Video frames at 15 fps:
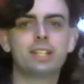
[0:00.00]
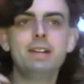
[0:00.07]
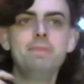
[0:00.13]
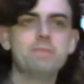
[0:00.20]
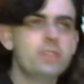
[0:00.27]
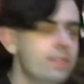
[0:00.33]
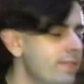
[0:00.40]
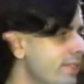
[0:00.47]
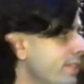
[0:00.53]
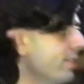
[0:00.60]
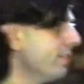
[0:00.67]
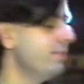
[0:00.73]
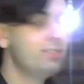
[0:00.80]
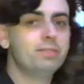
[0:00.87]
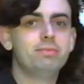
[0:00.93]
some
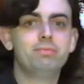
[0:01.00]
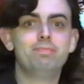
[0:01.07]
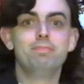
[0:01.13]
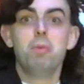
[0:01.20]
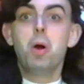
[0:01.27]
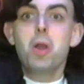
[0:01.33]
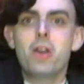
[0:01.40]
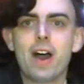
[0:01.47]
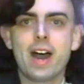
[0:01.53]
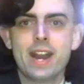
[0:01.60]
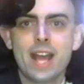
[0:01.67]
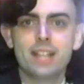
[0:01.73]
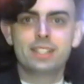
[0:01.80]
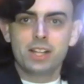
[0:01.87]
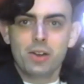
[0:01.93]

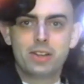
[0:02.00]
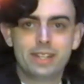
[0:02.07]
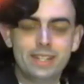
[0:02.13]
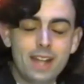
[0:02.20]
moron has your